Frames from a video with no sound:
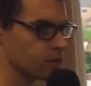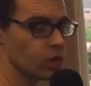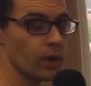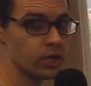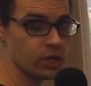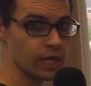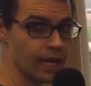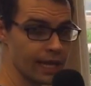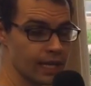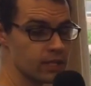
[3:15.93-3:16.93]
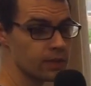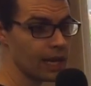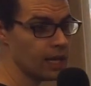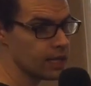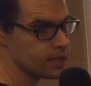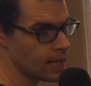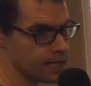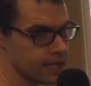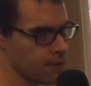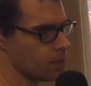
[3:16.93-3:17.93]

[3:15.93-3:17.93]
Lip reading: Quite tricky getting that. So again, take time.